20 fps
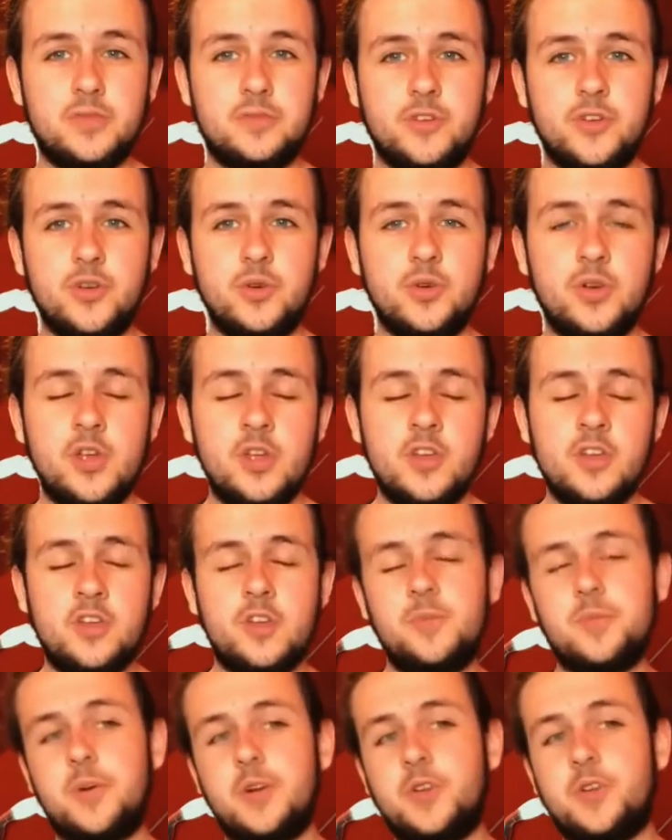review,
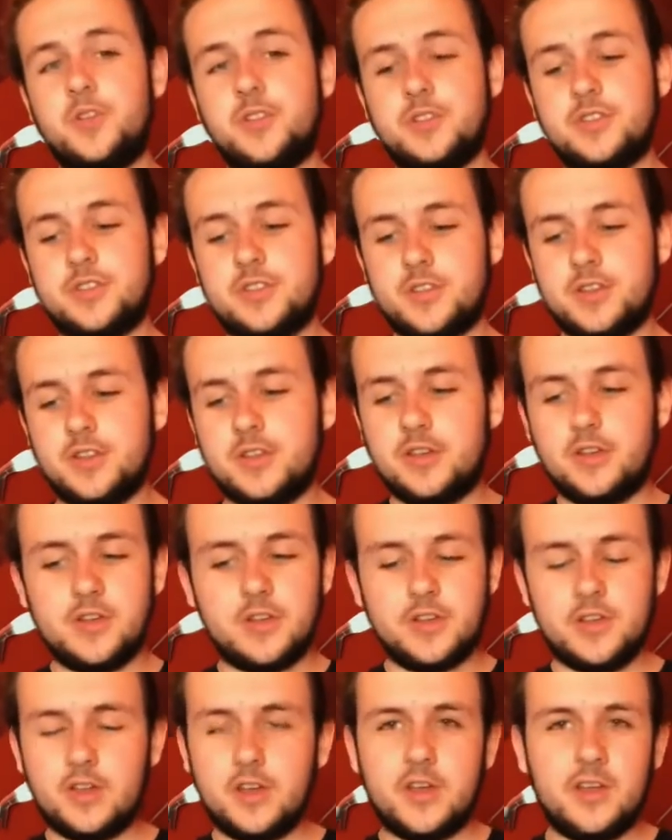because
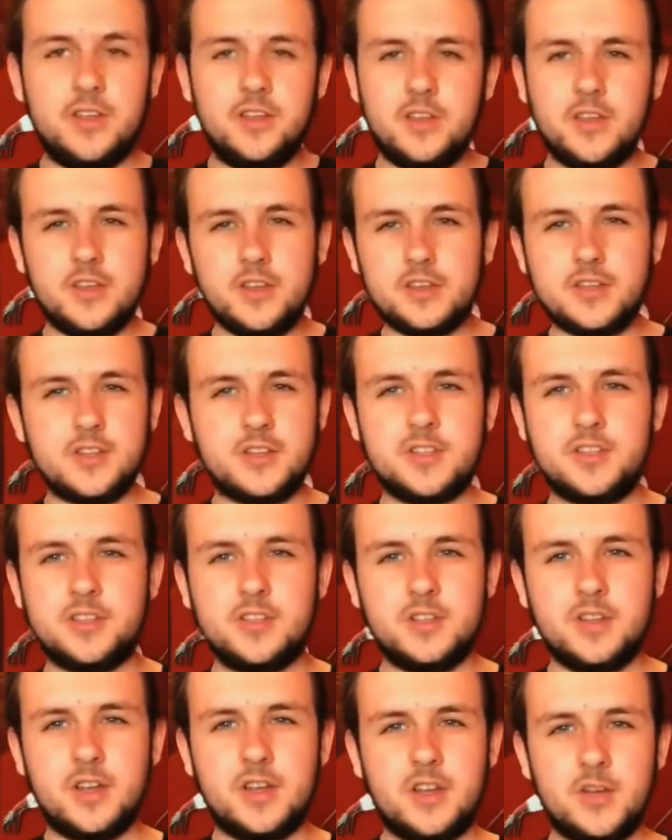I think it's
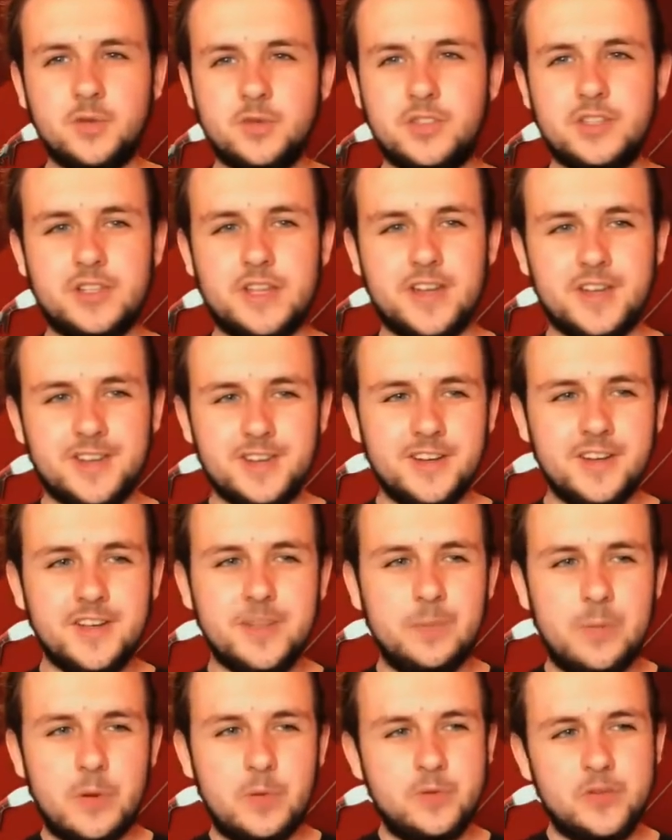just an
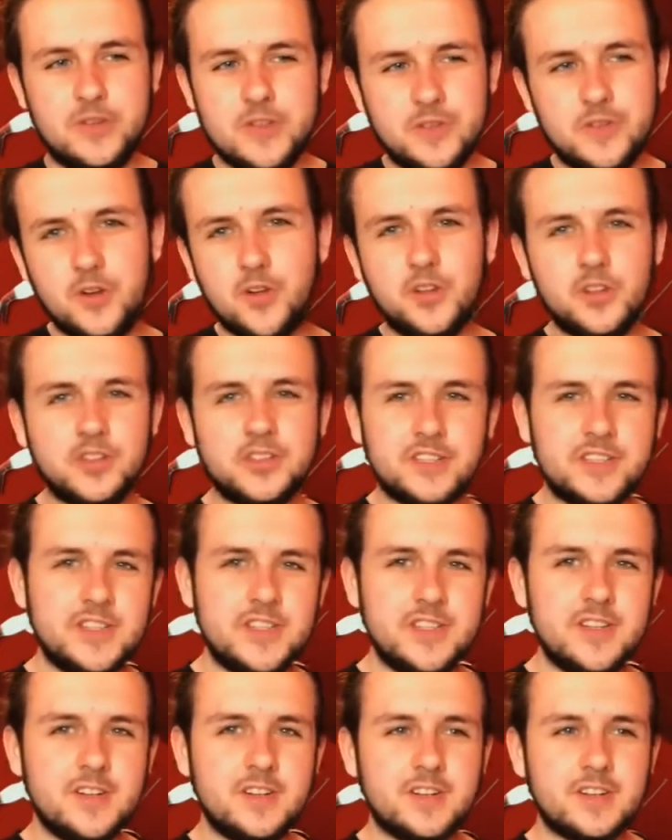outstandingly beautiful
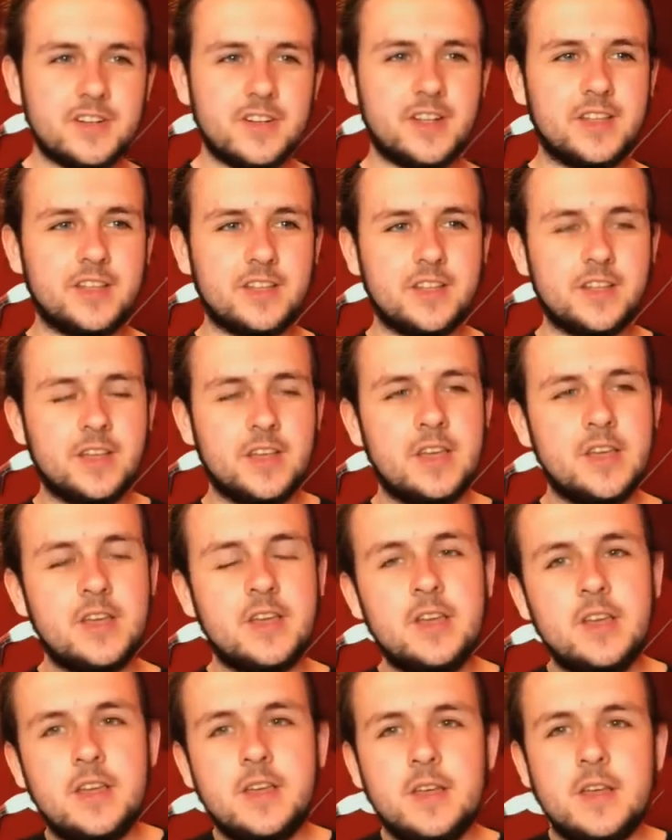scene. Like,
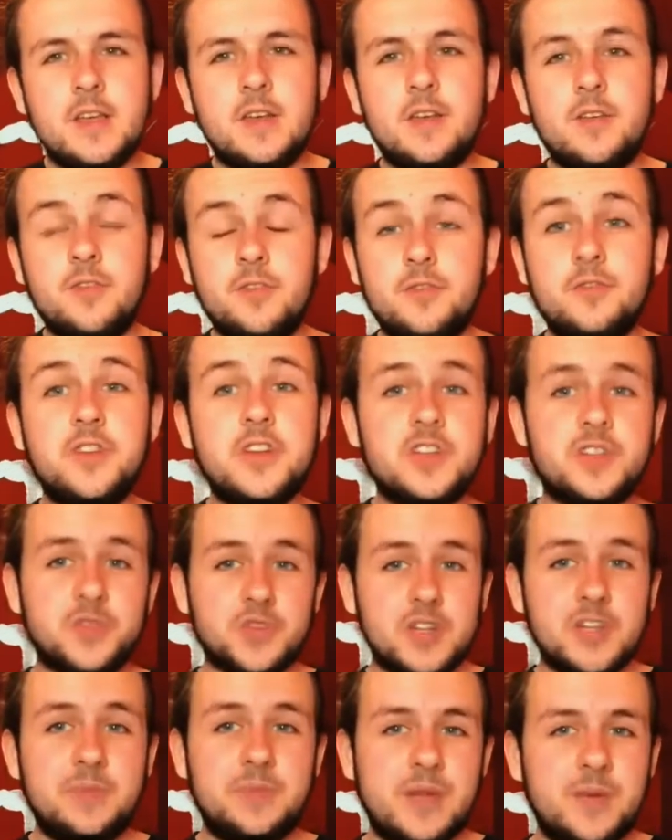
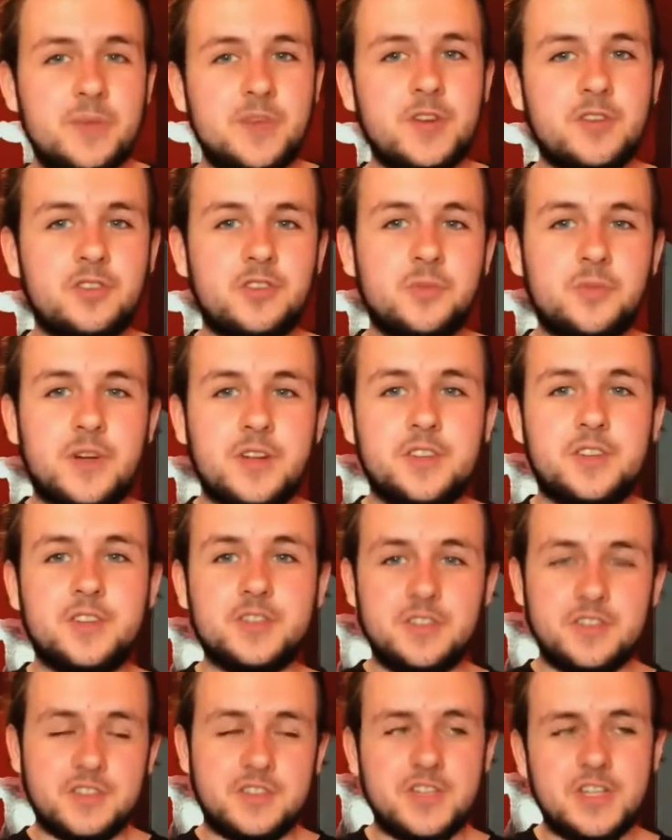visually maybe not so much
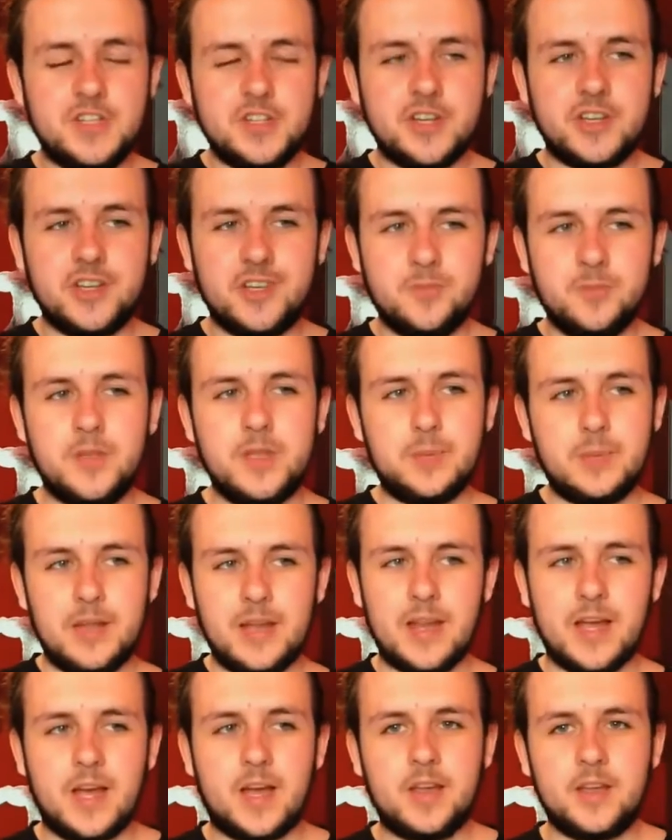because the CGI can be a bit
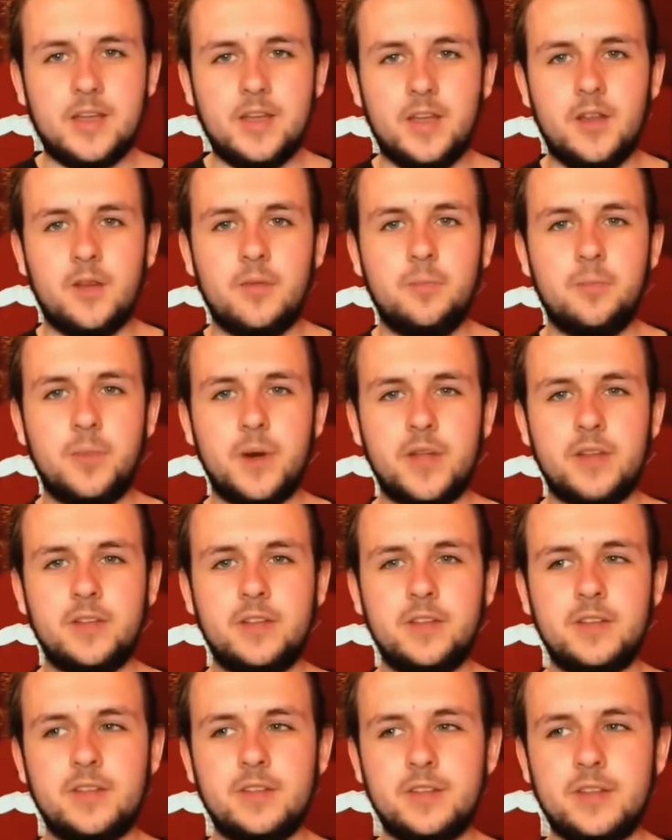lacking, but
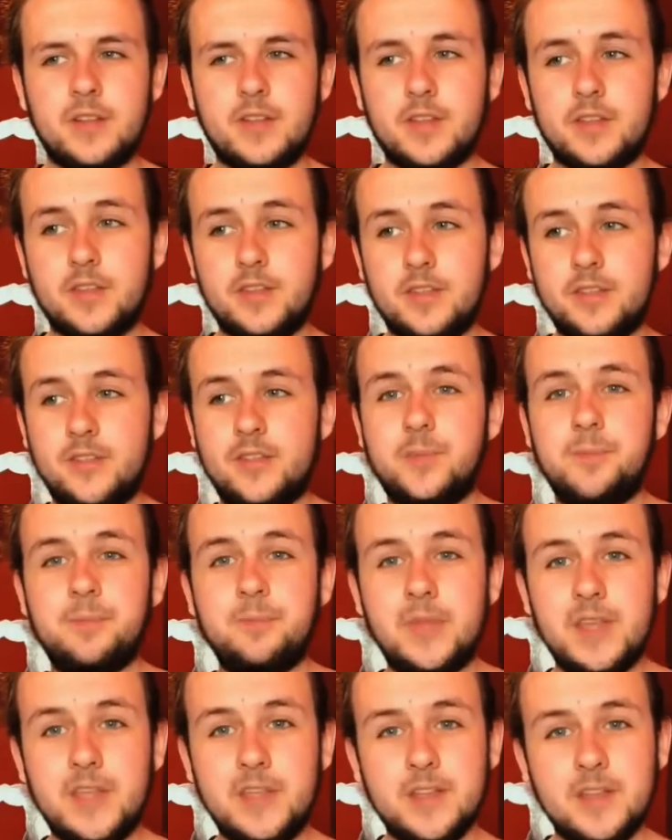like the
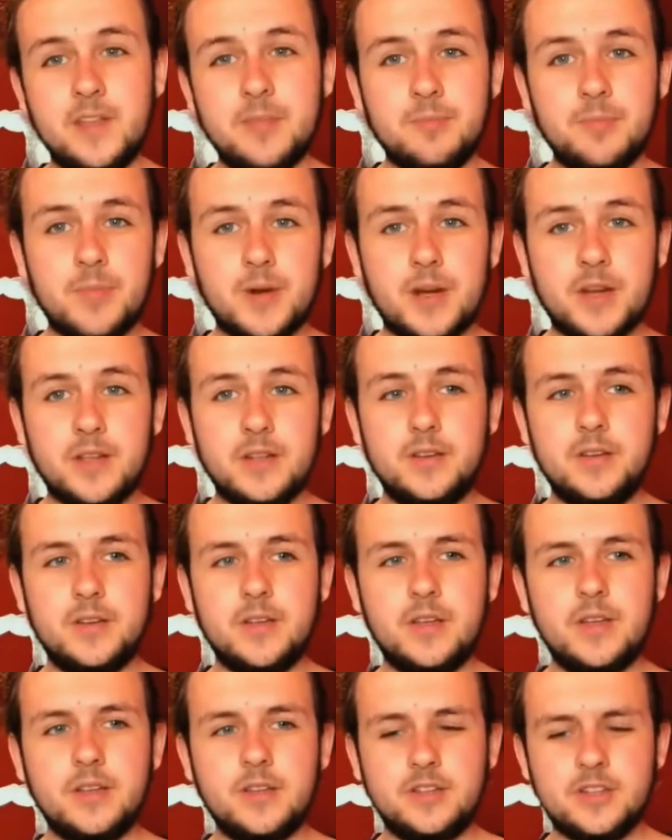meaning behind
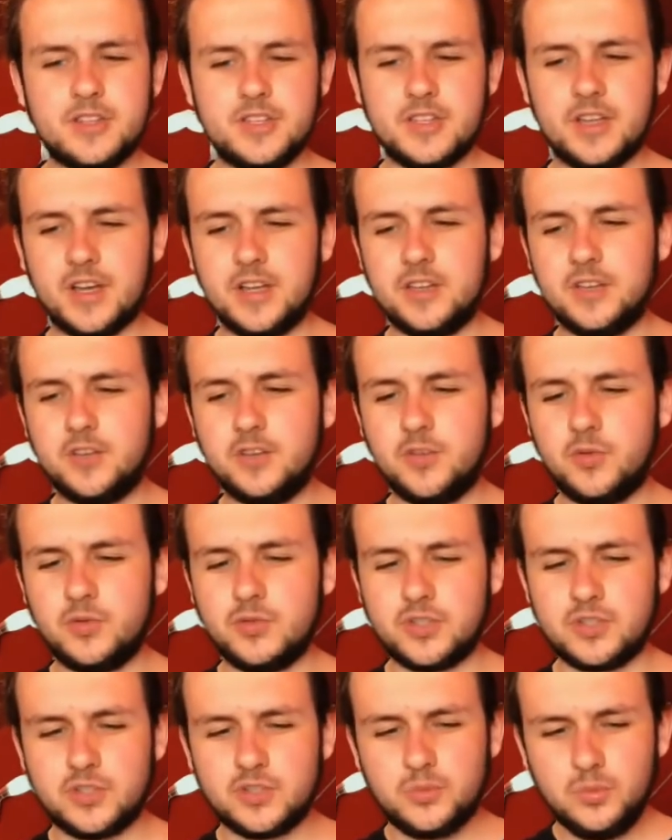it, just, I don't know,
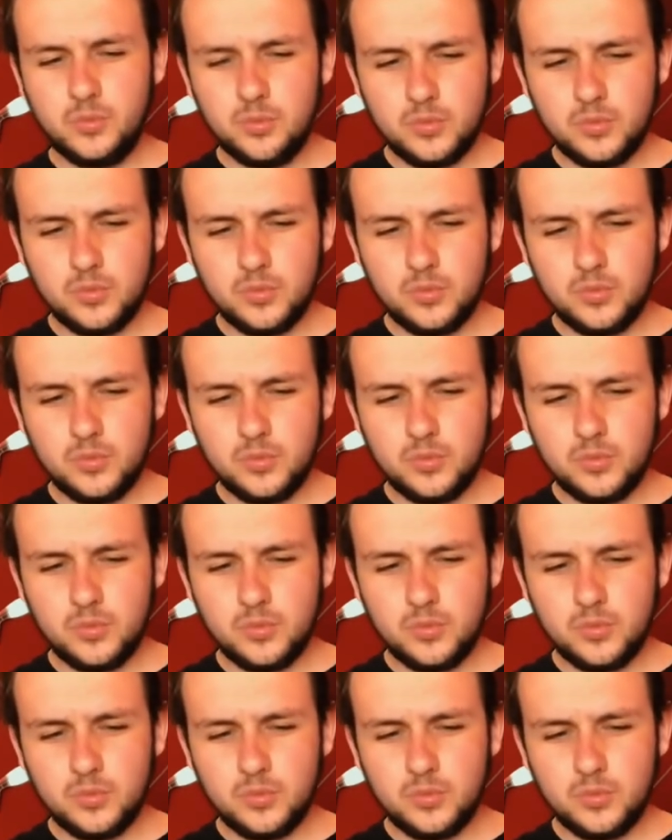just